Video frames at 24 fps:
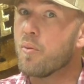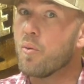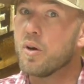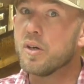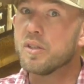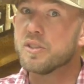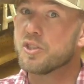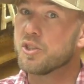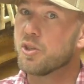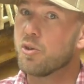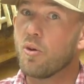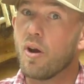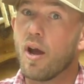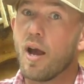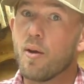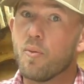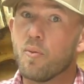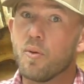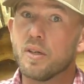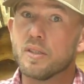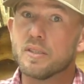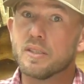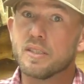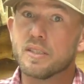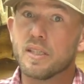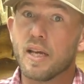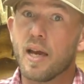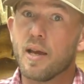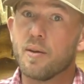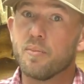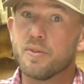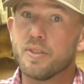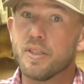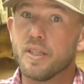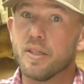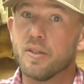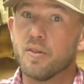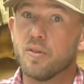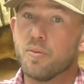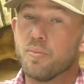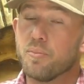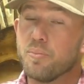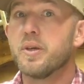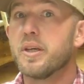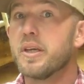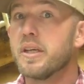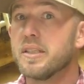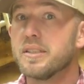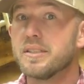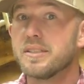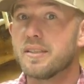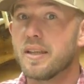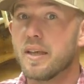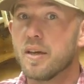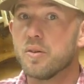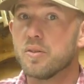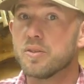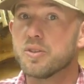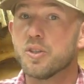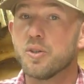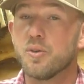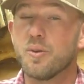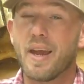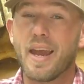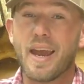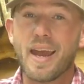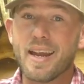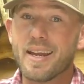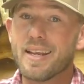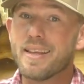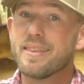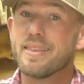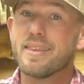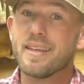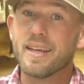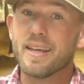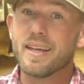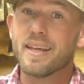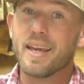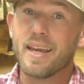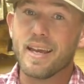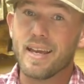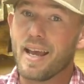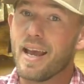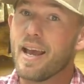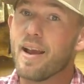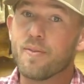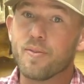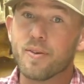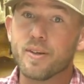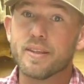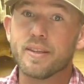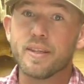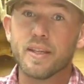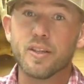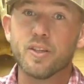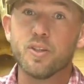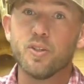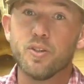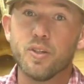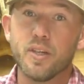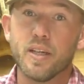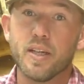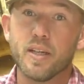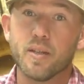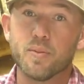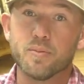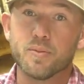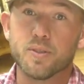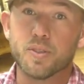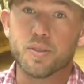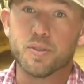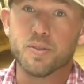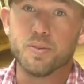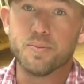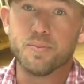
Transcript: once, cry once type deal because they'll do anything and everything you need them to.